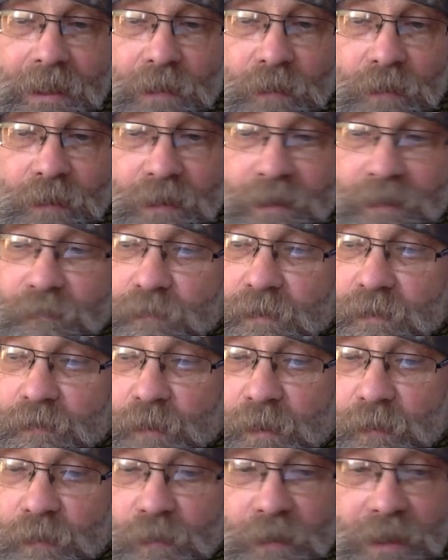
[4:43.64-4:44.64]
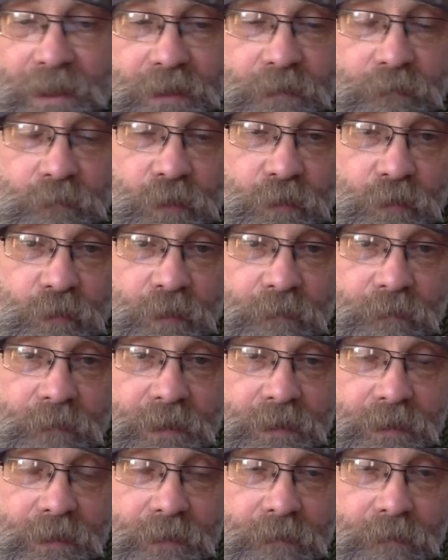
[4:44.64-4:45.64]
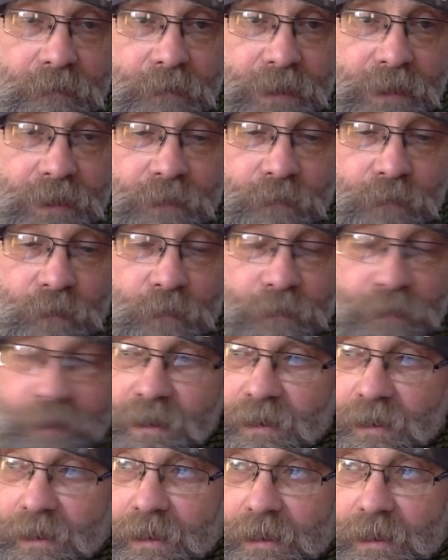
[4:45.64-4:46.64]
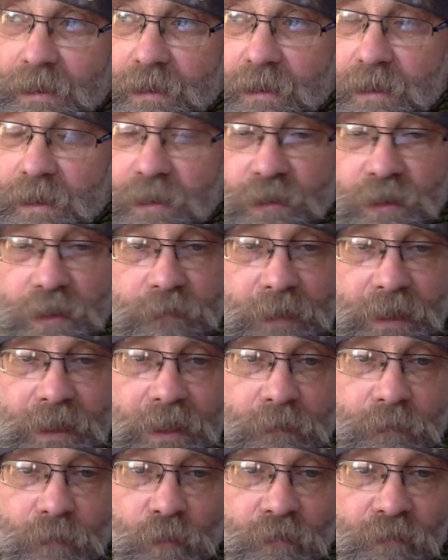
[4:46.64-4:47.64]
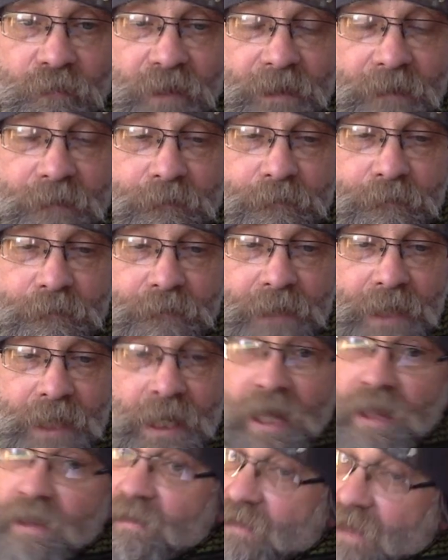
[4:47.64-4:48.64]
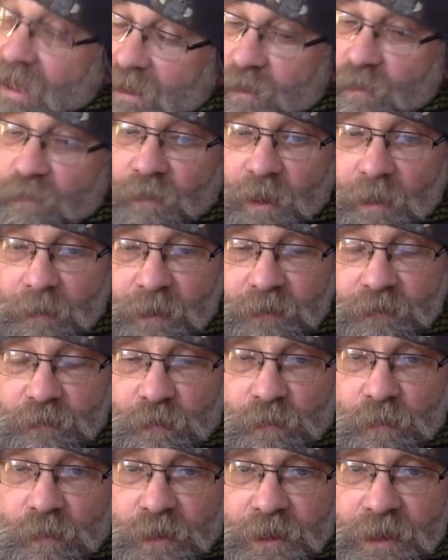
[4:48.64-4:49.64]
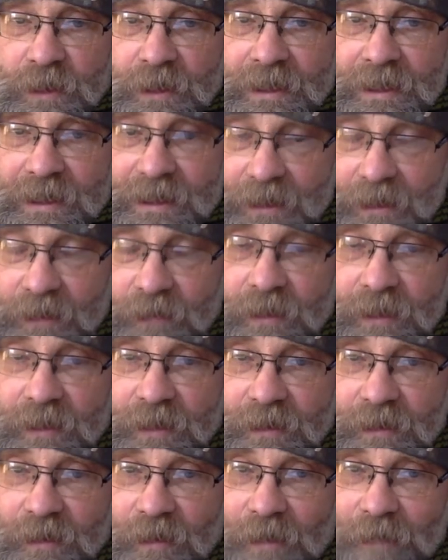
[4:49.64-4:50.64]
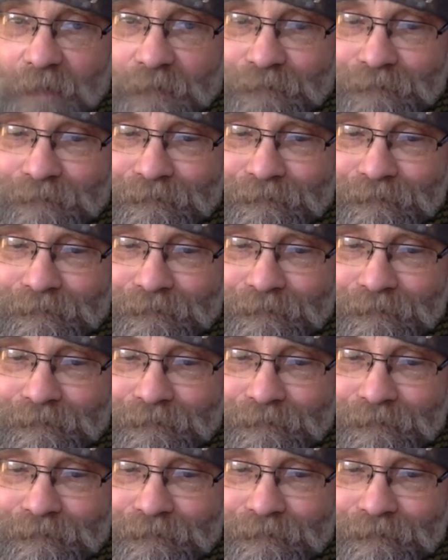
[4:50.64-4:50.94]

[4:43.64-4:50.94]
We will get some new equipment and bits and bobs, and just make it more fun. Thank you very much for watching. See you next time.